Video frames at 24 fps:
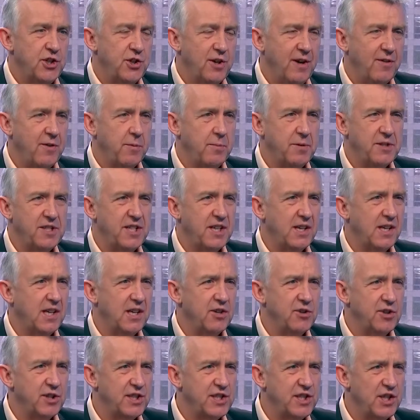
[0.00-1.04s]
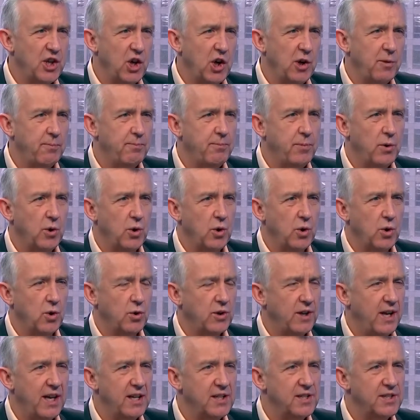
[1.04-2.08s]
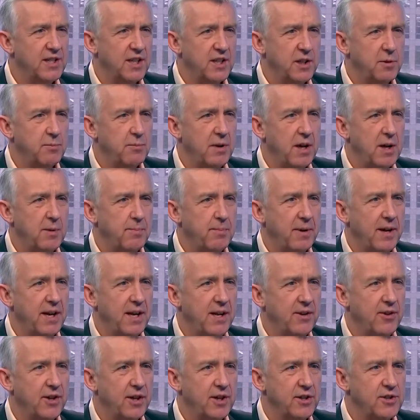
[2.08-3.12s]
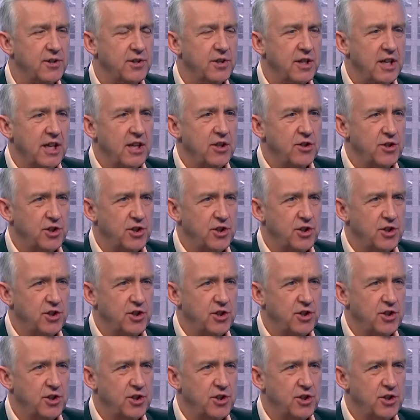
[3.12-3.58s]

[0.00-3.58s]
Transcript: Do you have a particular example or case study maybe that